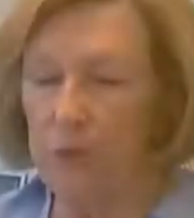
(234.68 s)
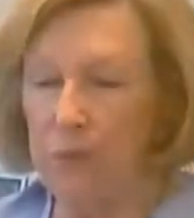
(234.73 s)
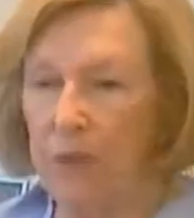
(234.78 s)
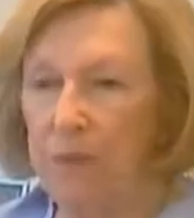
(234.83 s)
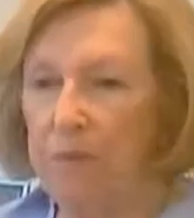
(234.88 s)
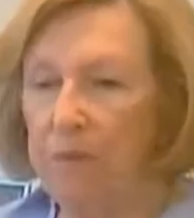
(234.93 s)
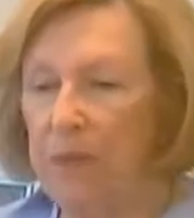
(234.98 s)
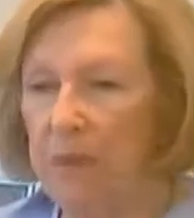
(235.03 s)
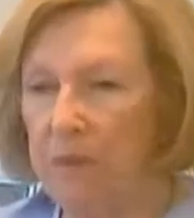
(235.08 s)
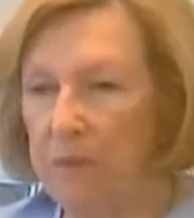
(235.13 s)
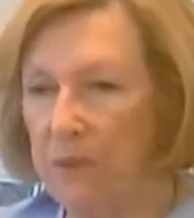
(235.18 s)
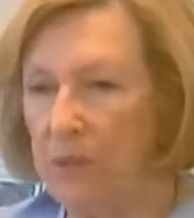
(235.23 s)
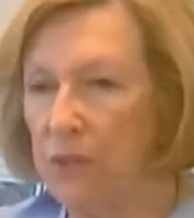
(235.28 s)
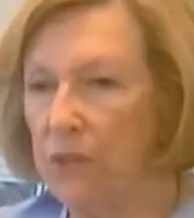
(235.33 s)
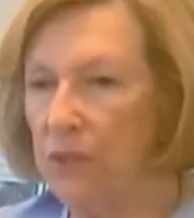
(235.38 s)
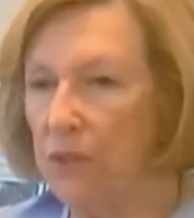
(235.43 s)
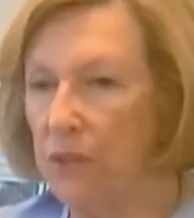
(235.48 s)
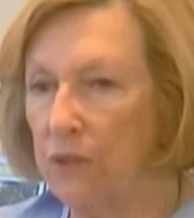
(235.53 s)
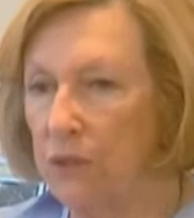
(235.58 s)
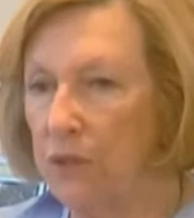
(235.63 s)
when people
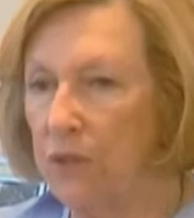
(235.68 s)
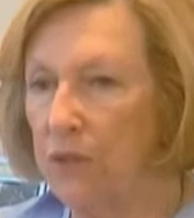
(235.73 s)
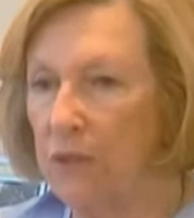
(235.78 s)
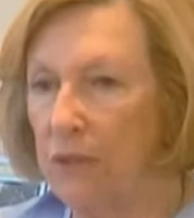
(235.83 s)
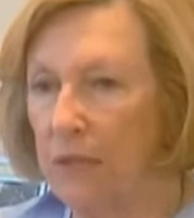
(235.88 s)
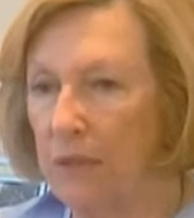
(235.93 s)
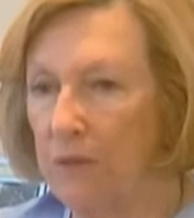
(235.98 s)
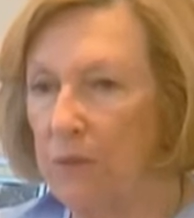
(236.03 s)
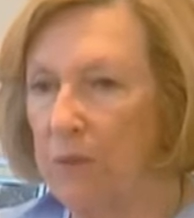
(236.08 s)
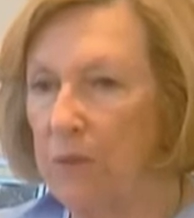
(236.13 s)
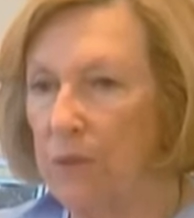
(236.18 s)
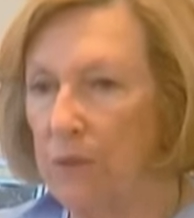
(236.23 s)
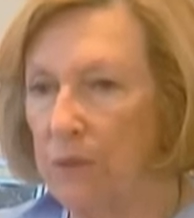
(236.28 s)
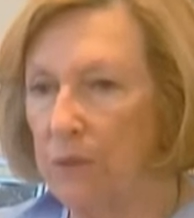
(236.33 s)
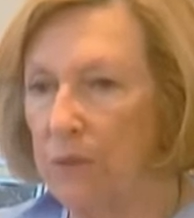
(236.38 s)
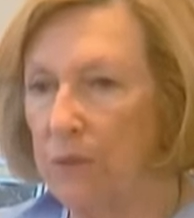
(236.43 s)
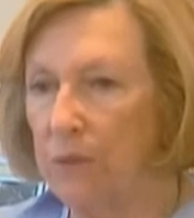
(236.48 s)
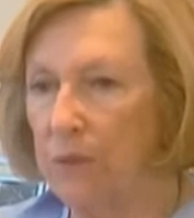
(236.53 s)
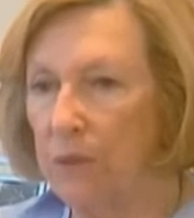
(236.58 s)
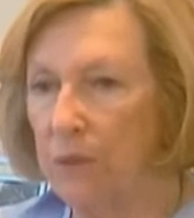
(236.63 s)
started to leave
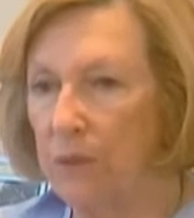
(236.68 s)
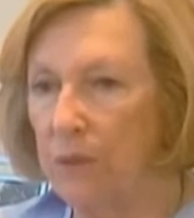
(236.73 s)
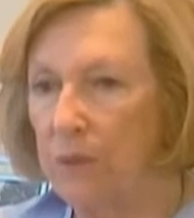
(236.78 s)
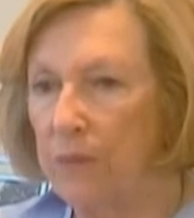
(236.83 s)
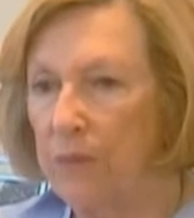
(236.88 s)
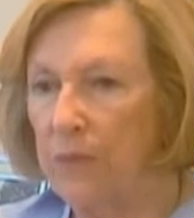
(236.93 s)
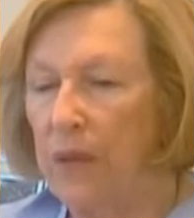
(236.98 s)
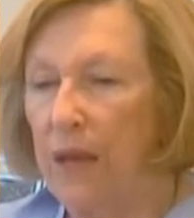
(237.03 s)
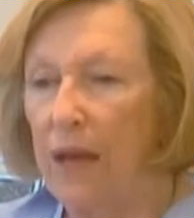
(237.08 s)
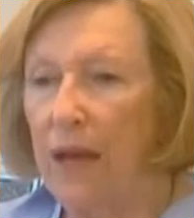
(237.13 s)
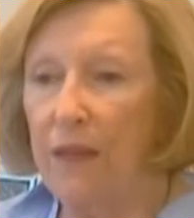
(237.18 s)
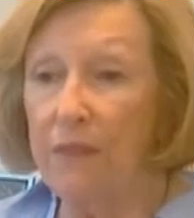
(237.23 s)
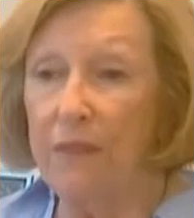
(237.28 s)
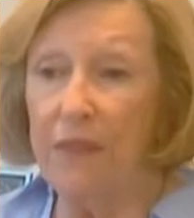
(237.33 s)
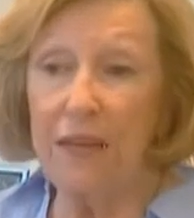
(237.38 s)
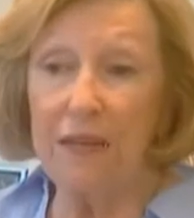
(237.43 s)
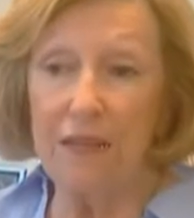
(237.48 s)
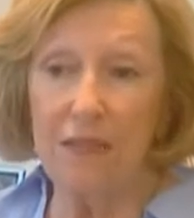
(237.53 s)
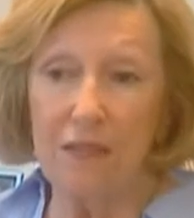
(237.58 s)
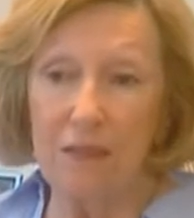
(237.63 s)
Muizenberg. And
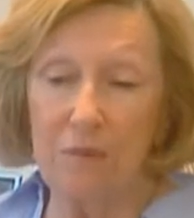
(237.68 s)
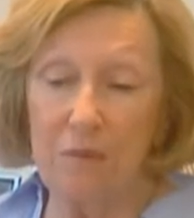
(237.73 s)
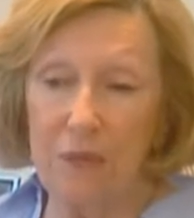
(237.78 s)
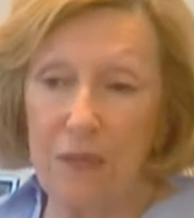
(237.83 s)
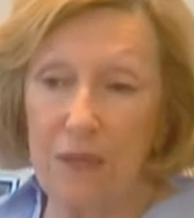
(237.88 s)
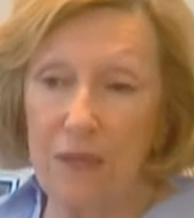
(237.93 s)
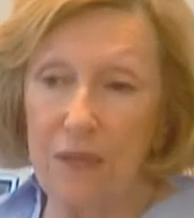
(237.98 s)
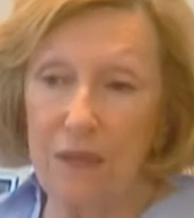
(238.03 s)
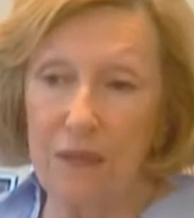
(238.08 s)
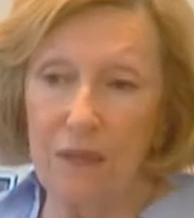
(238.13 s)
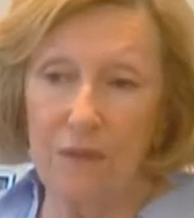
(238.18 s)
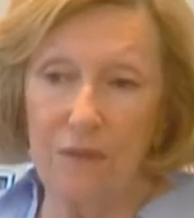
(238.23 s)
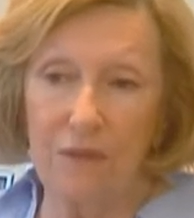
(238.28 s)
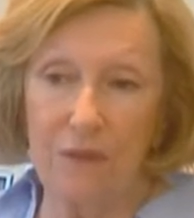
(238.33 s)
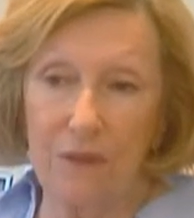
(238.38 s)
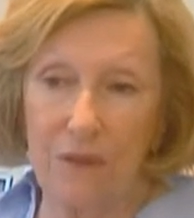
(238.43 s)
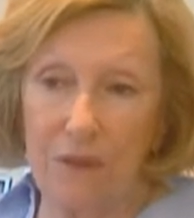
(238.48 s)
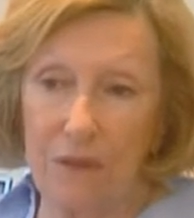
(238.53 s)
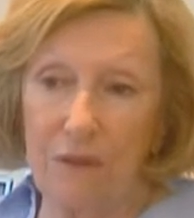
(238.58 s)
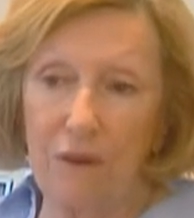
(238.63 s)
that is the beginning of
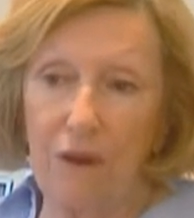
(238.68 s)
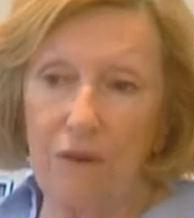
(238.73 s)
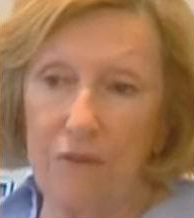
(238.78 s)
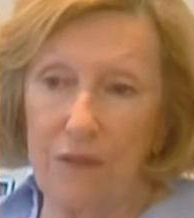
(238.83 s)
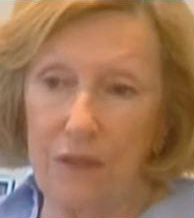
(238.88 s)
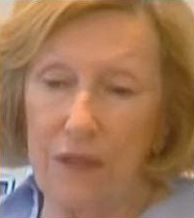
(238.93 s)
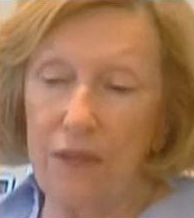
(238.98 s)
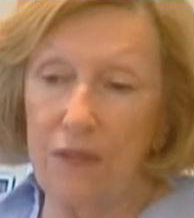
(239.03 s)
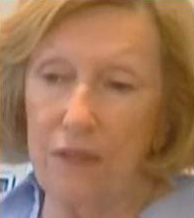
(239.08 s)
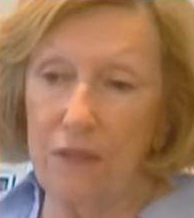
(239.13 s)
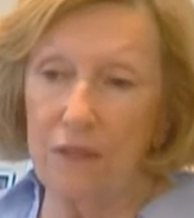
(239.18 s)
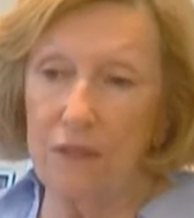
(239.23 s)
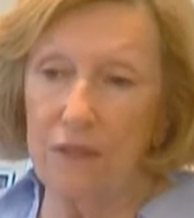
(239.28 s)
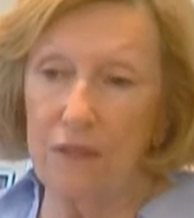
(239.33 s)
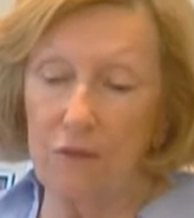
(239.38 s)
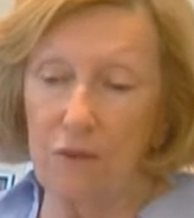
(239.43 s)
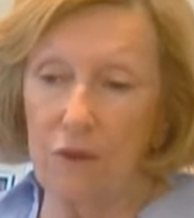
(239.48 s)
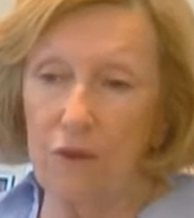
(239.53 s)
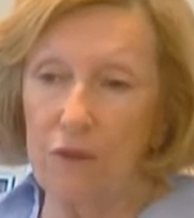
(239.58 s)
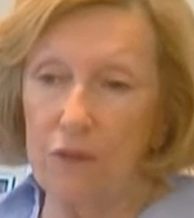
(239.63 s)
the, the, of the end
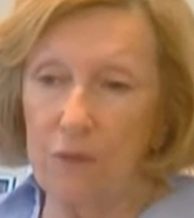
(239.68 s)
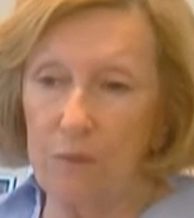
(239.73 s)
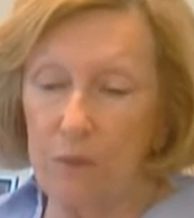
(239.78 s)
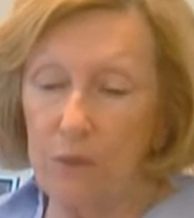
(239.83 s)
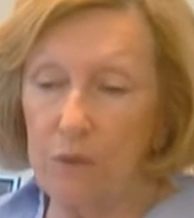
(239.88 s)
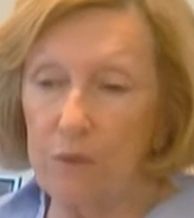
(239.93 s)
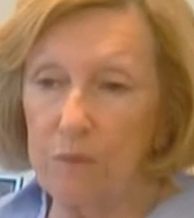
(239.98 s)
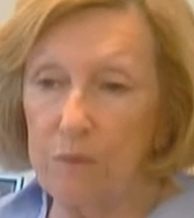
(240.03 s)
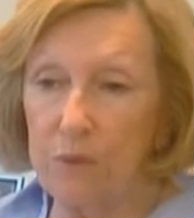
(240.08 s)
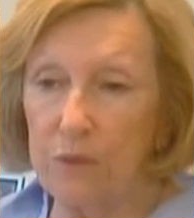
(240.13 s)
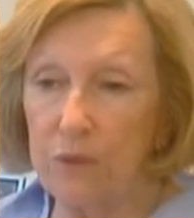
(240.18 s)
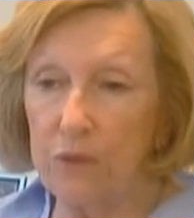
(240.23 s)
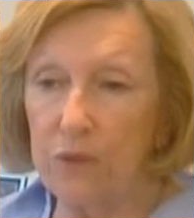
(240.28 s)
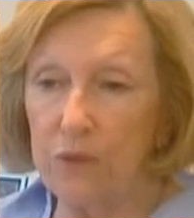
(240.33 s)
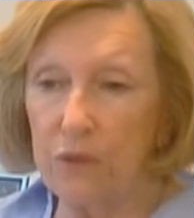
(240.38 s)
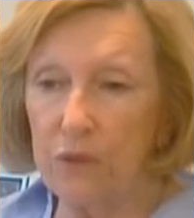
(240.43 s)
as far as Muizenberg's